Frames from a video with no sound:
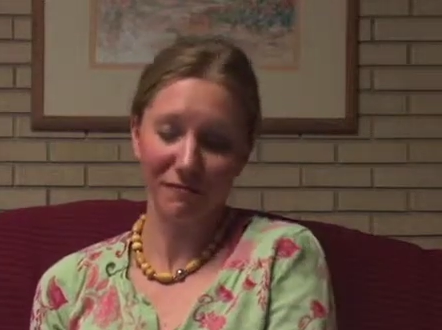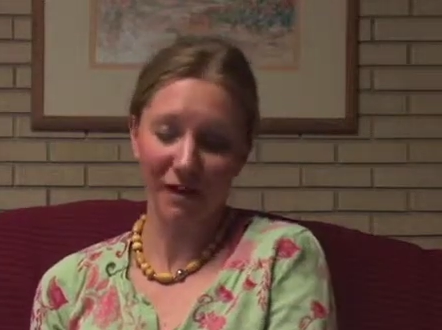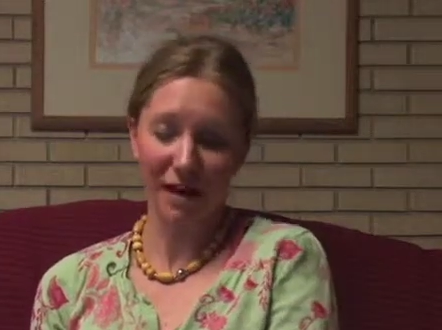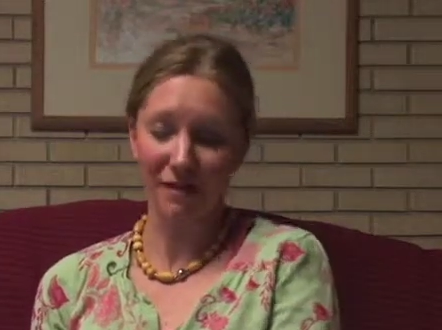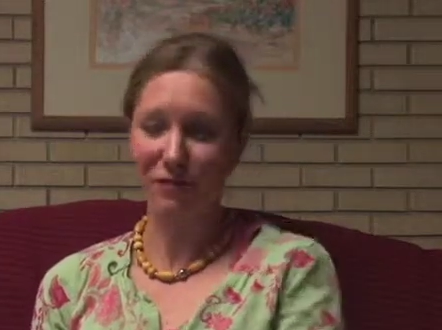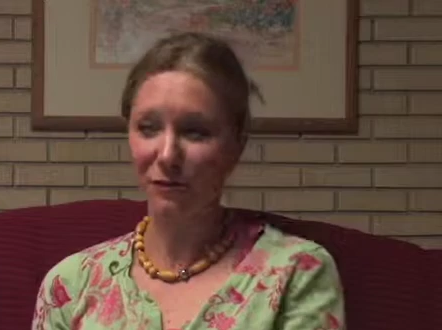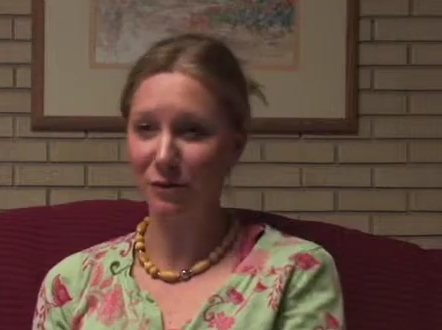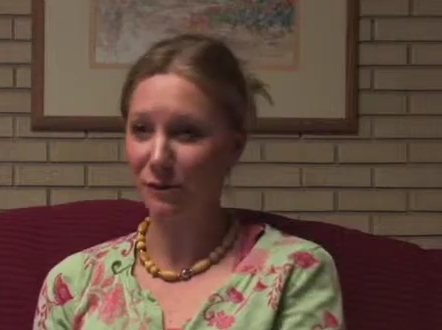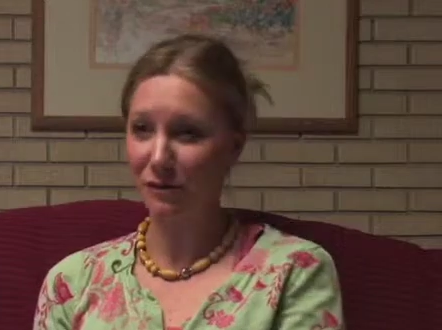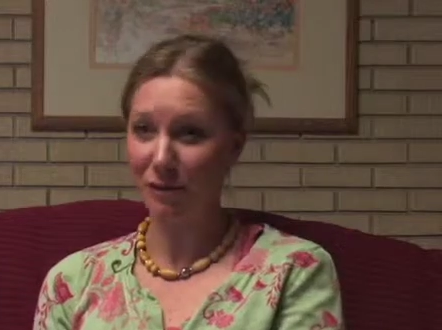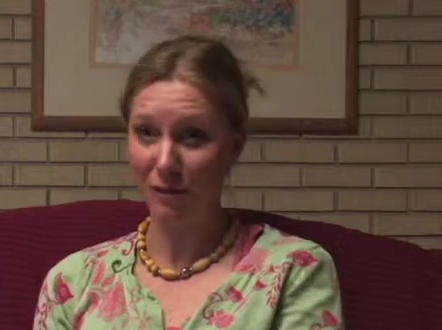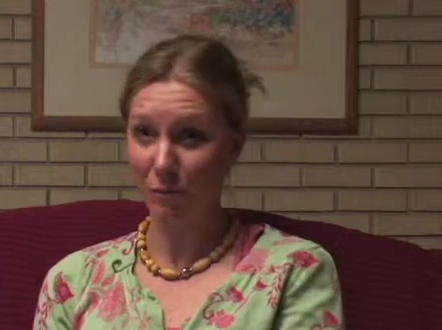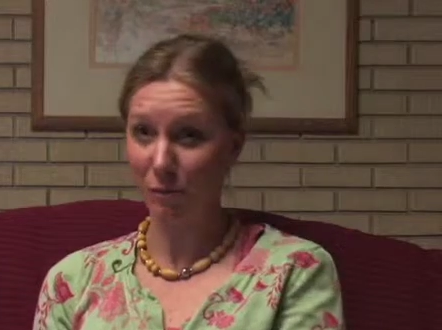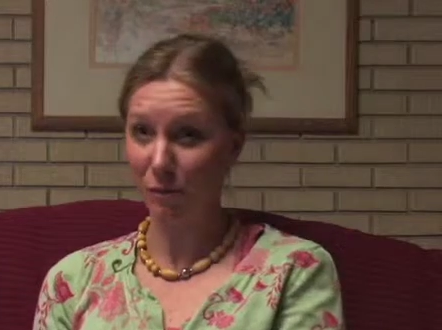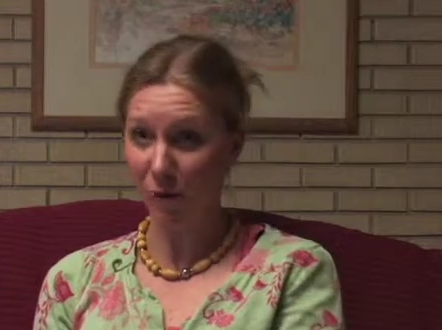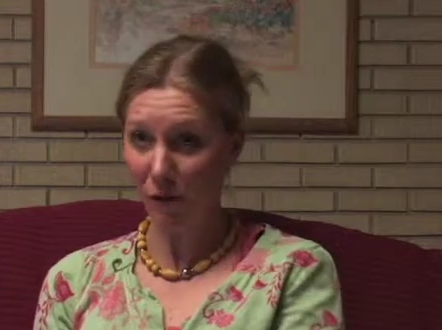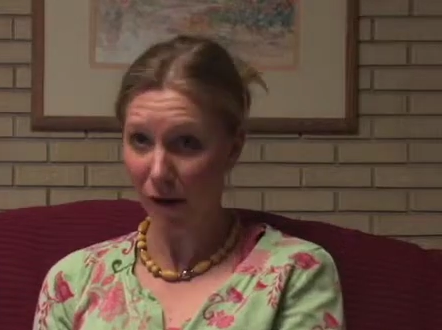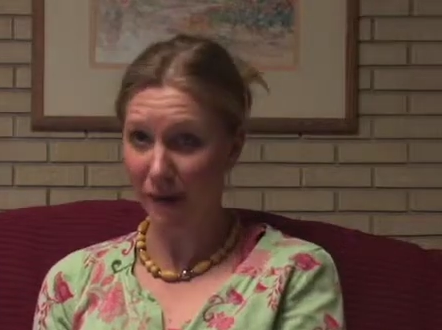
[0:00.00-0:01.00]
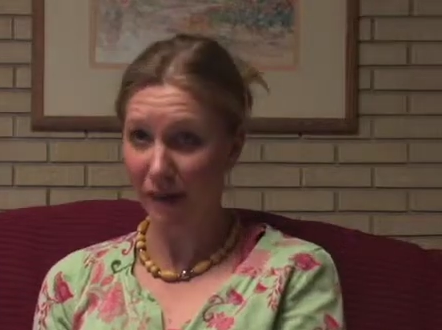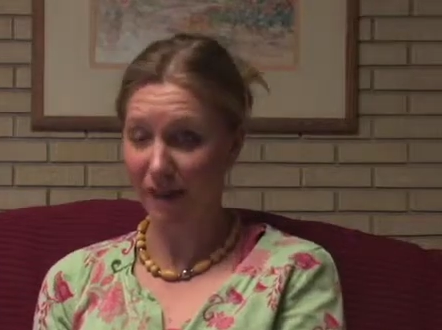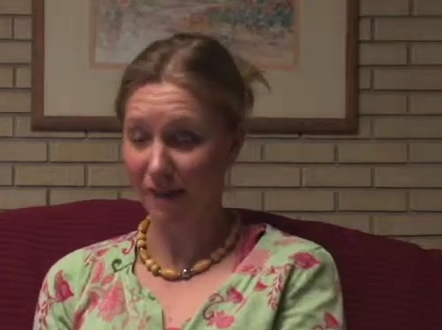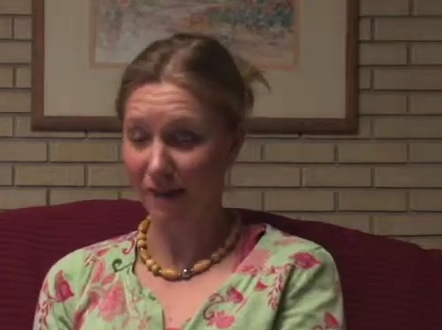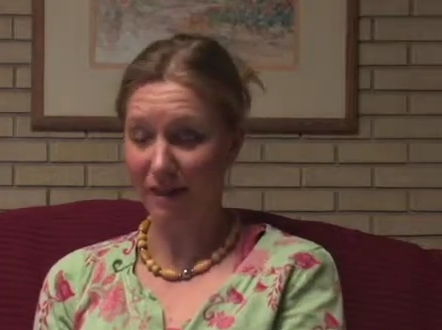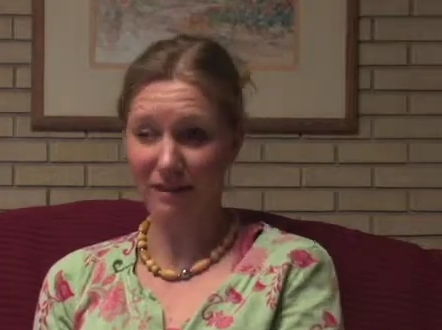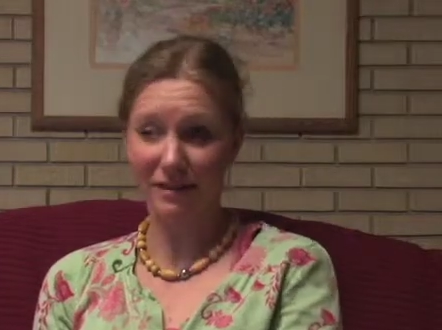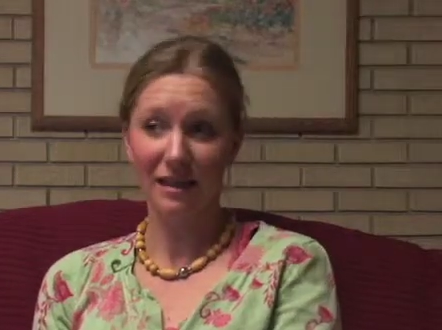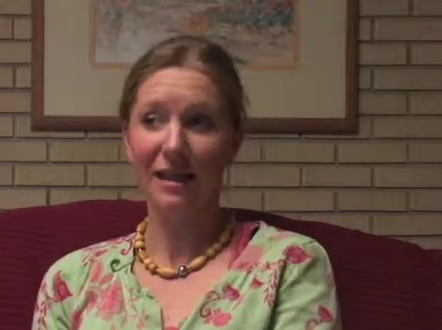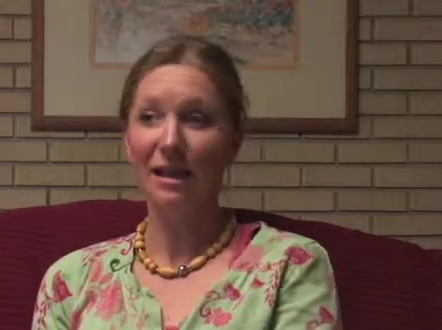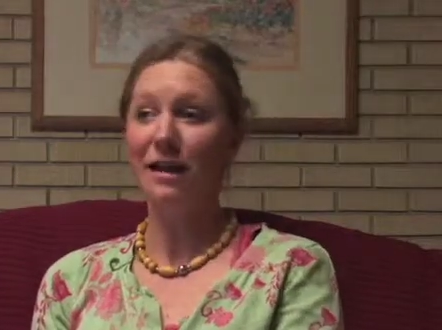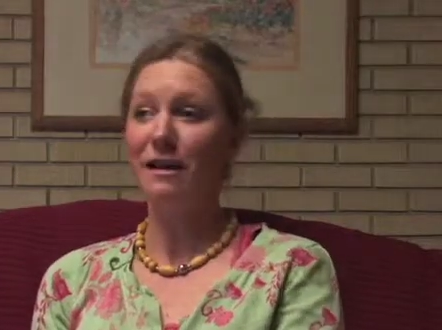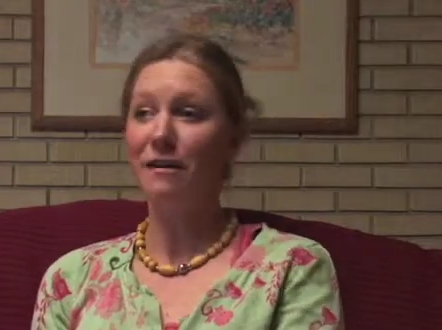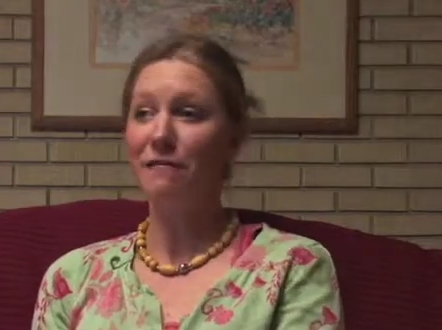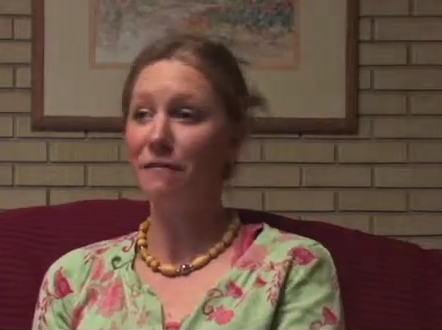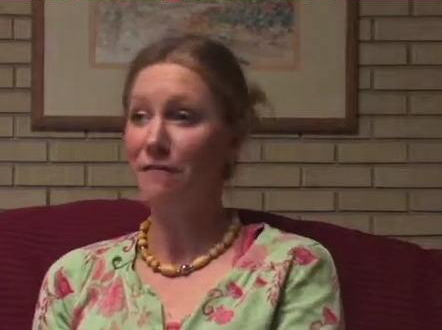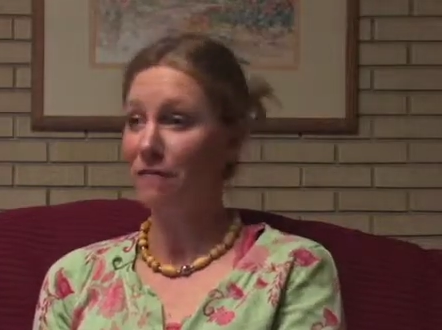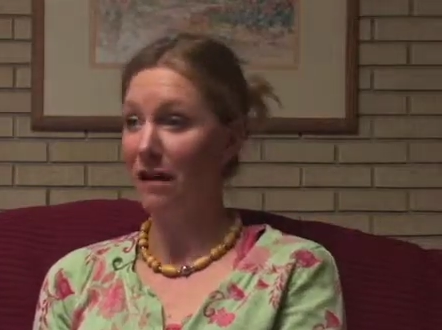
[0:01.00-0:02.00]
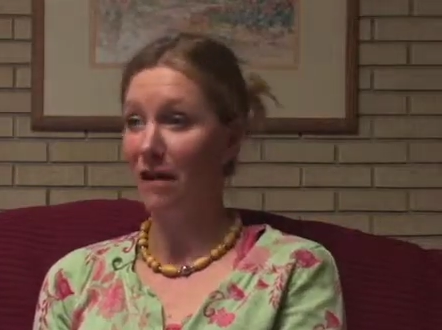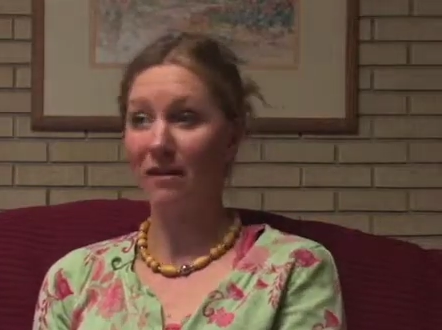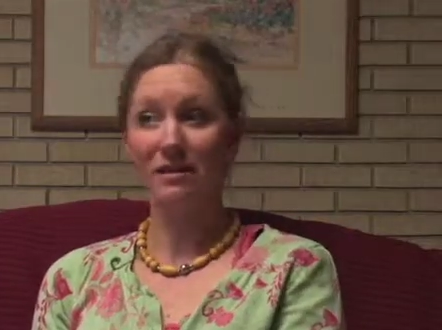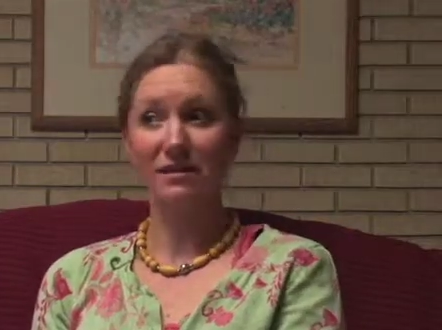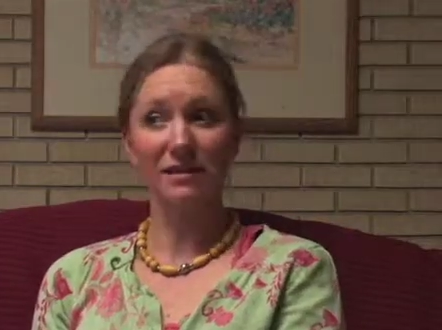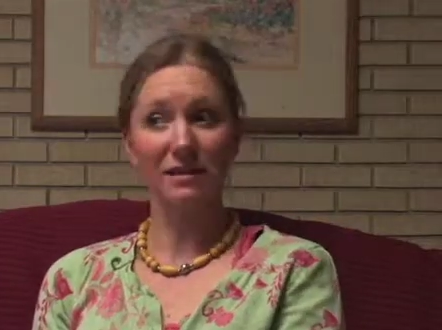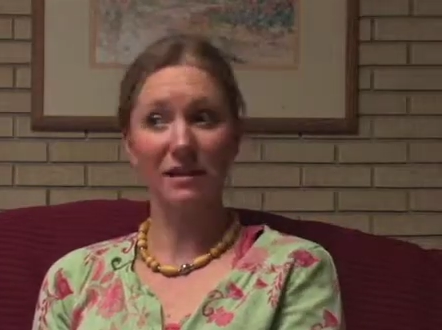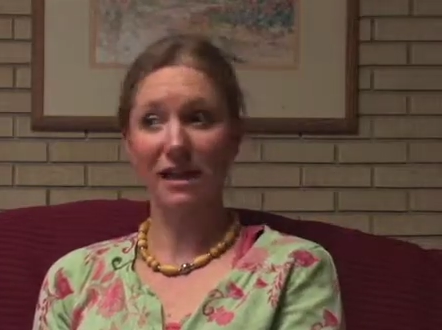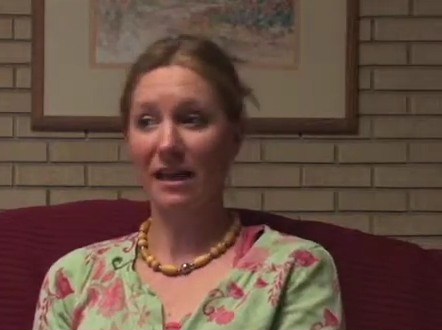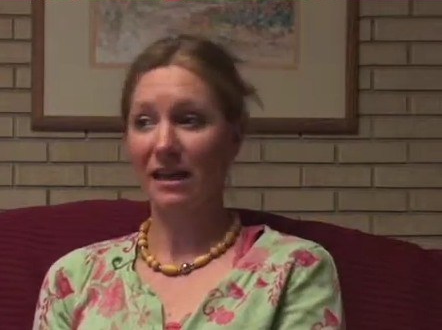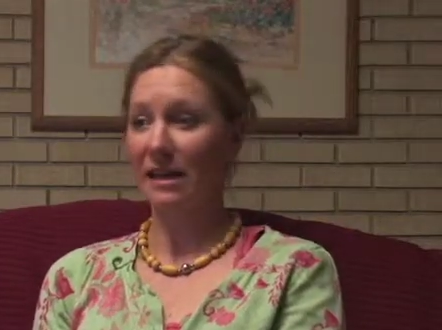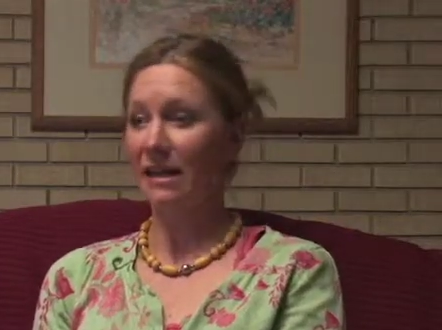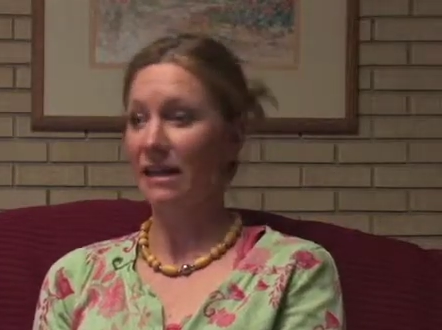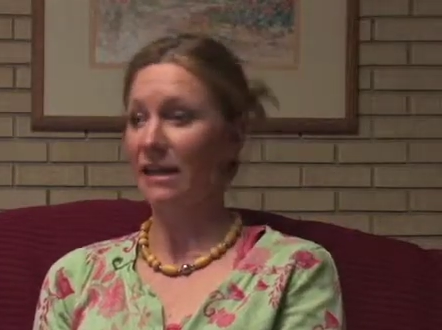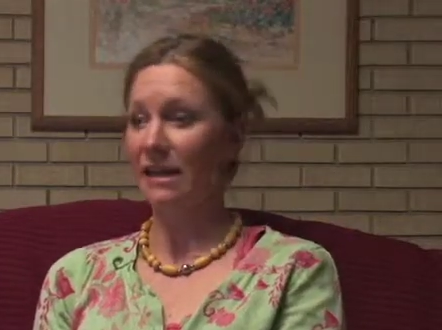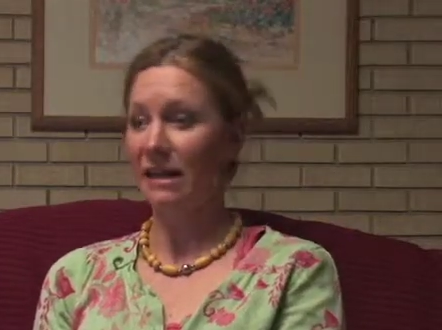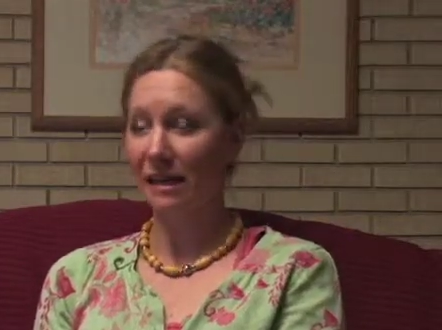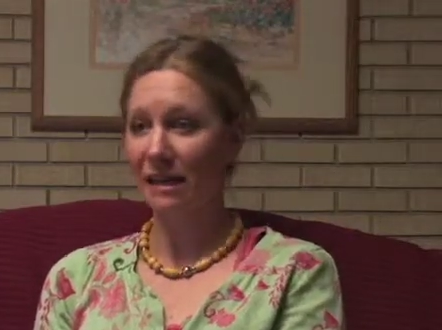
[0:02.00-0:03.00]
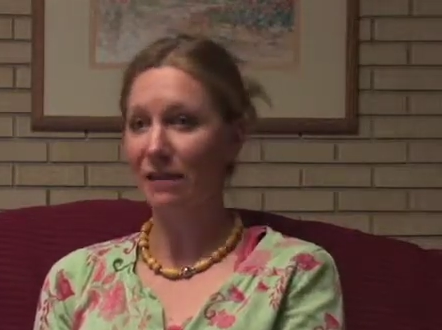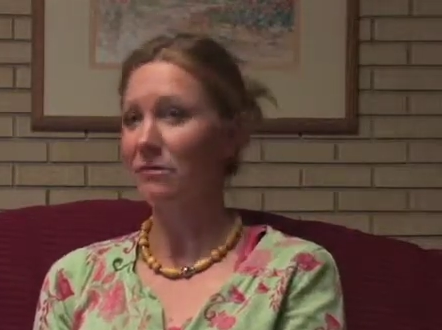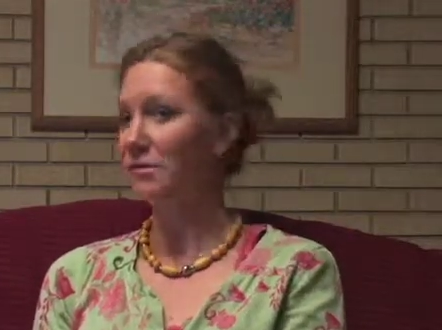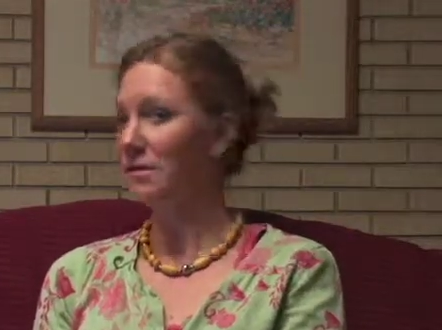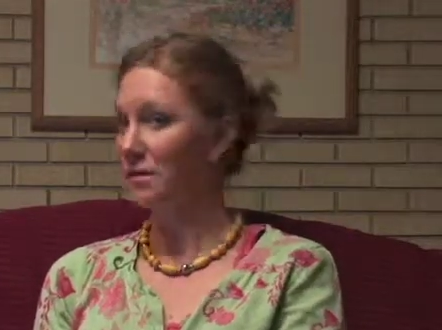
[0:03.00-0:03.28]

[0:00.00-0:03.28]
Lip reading: 5-year-old little boy that felt like he